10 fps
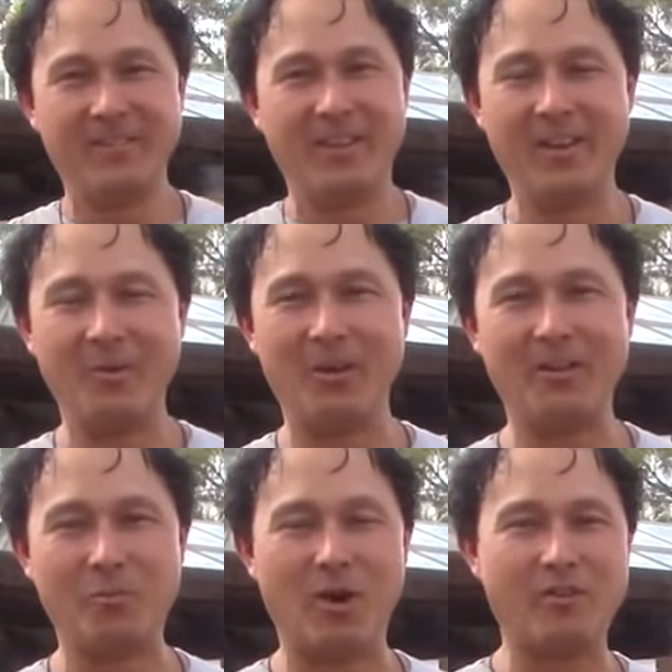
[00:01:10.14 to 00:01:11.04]

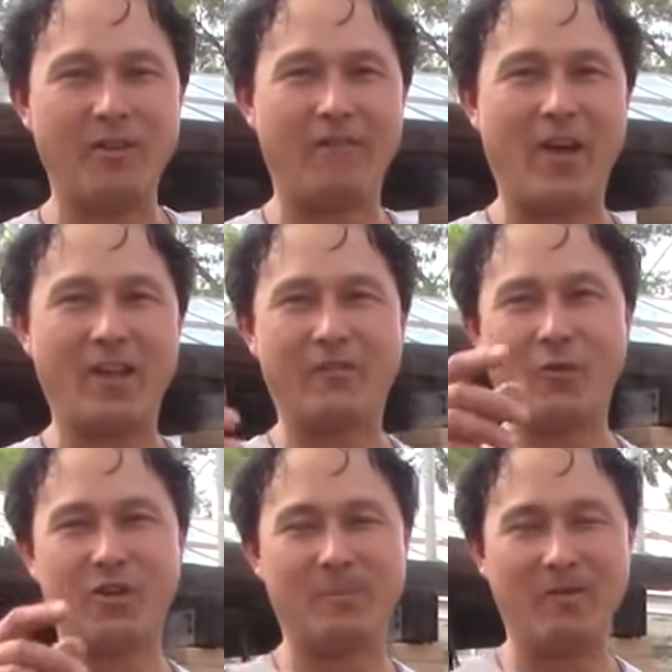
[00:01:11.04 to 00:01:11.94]
Anyways, watch it in fast
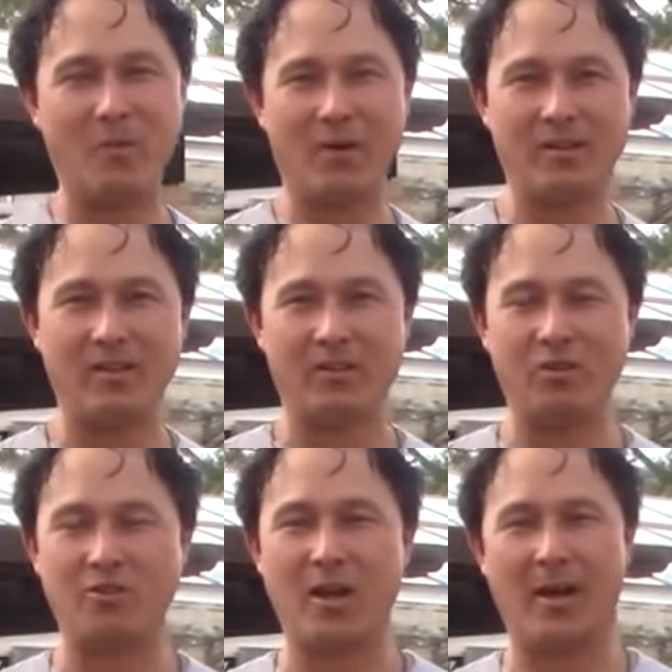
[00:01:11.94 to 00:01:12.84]
forward speed if you want to see it
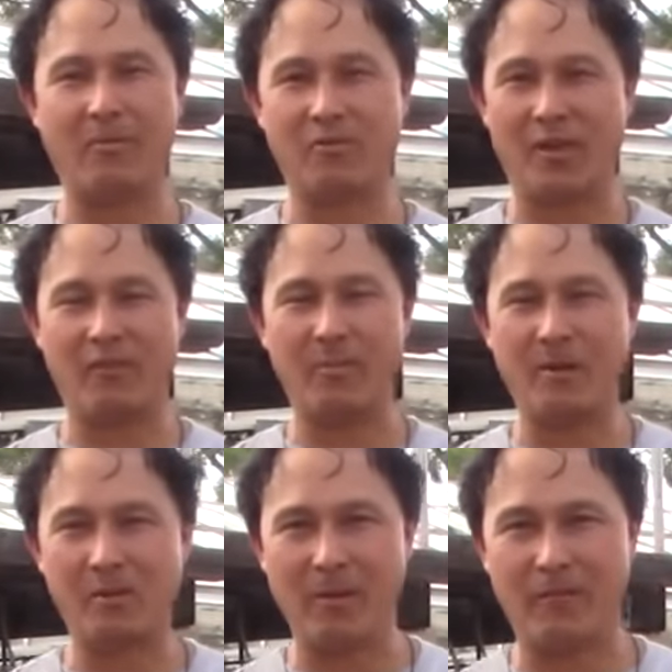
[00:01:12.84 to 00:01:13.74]
2 times. There's definitely gonna
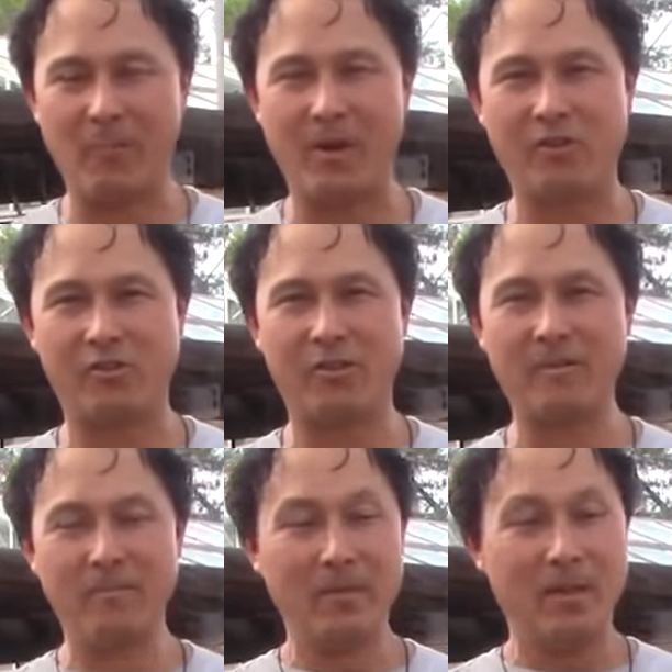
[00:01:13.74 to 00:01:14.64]
be some information
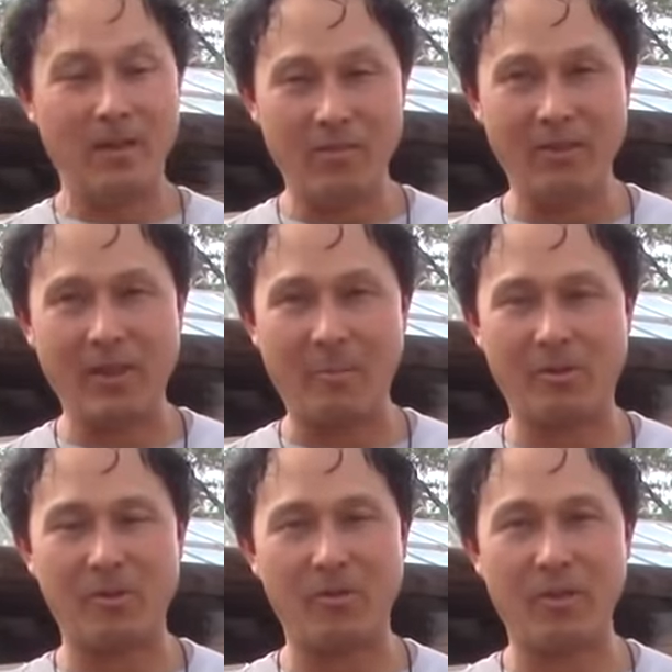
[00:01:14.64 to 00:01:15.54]
in this
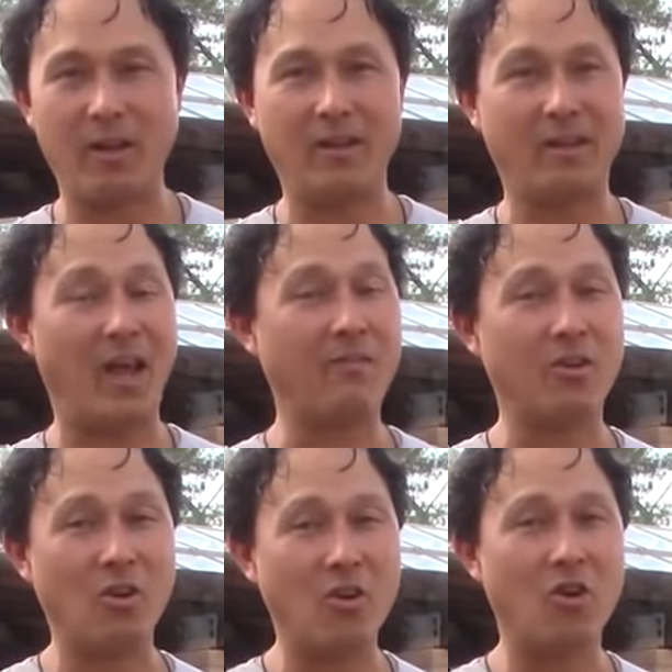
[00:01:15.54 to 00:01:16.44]
episode that you guys
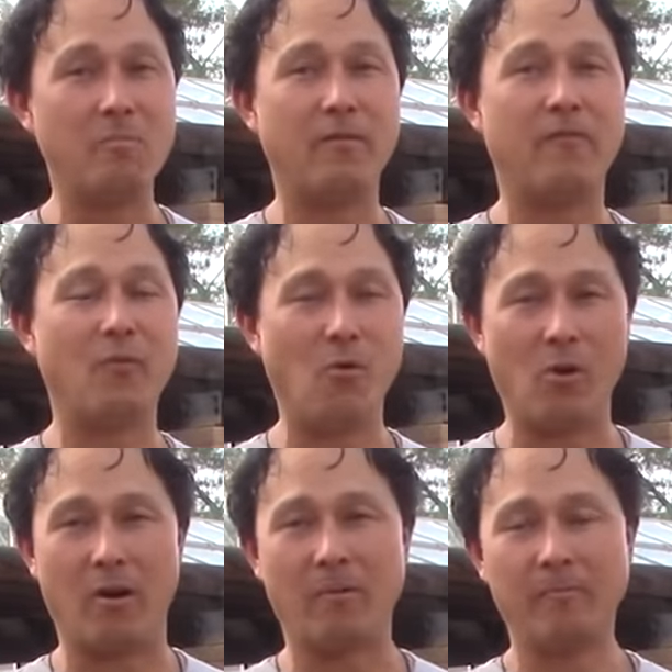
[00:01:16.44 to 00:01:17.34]
haven't heard
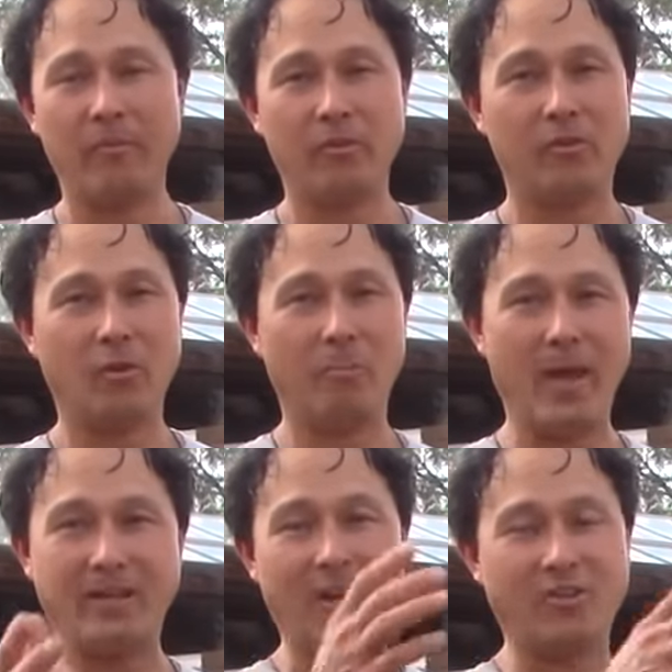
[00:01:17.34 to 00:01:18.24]
before. So
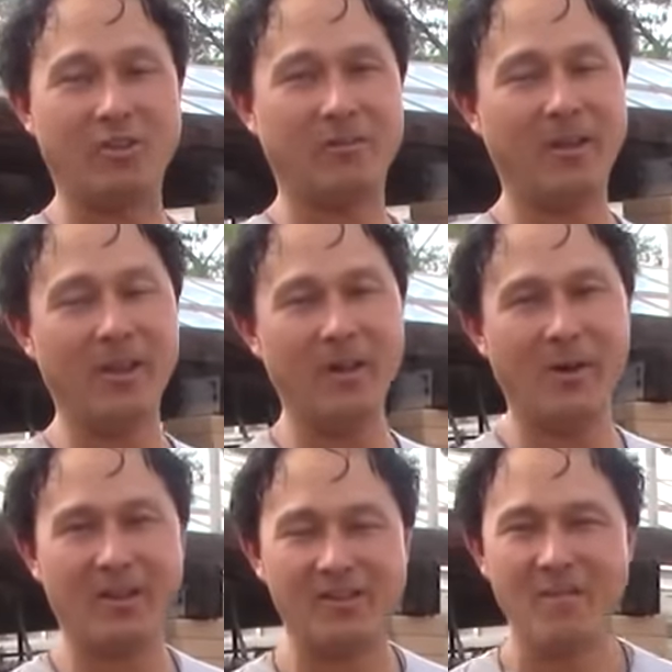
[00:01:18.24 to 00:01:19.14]
pay attention.
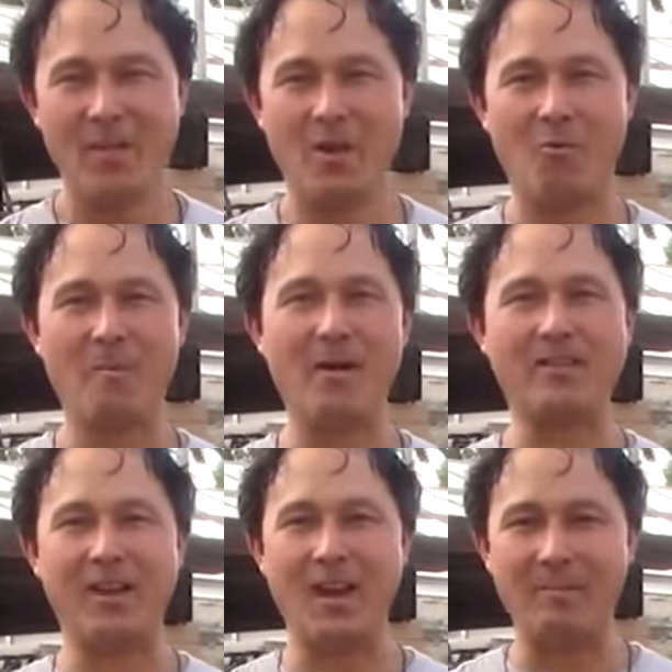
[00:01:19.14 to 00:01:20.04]
Anyways, where I'm at
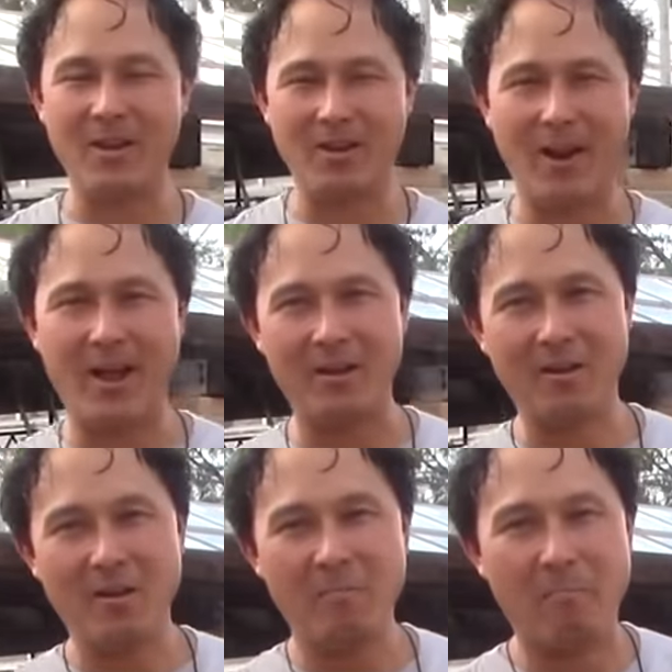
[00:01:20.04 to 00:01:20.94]
today, I'm here at
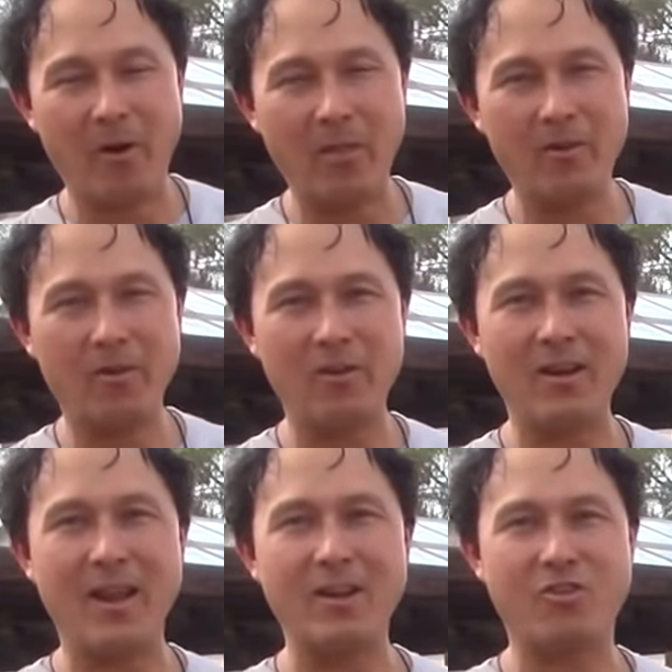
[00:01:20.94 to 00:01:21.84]
Brother
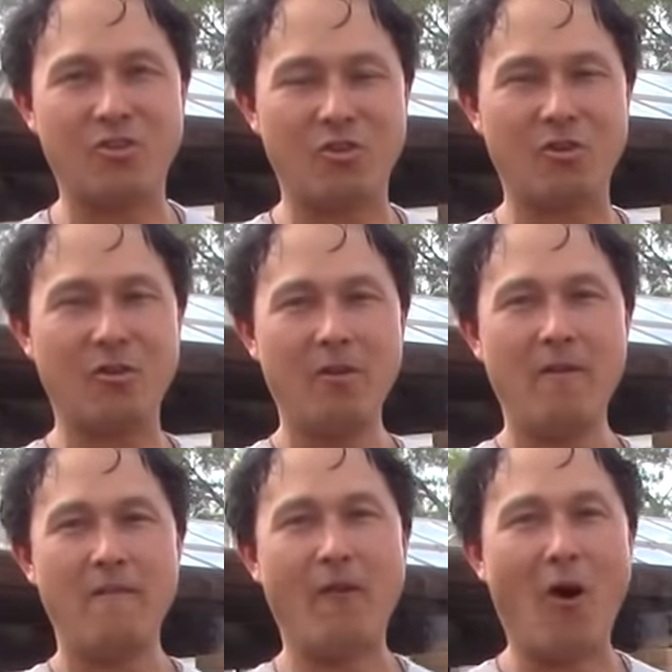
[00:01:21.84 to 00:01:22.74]
Nature
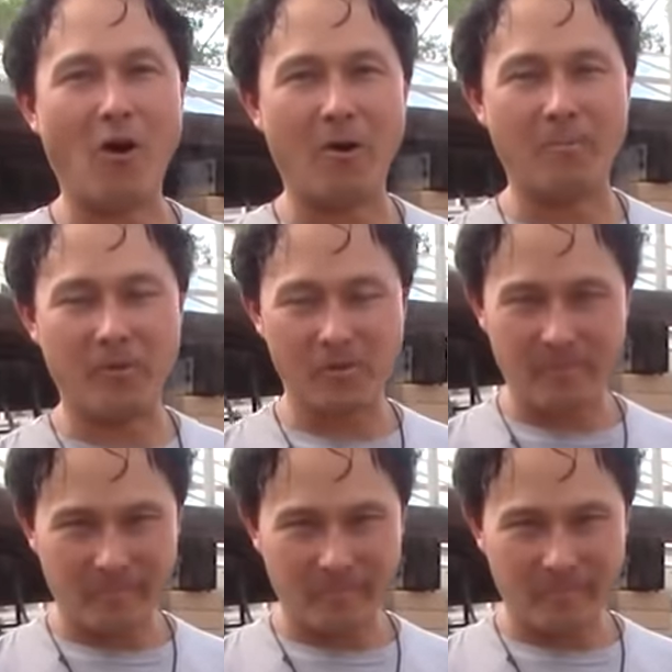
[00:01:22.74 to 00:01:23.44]
Farms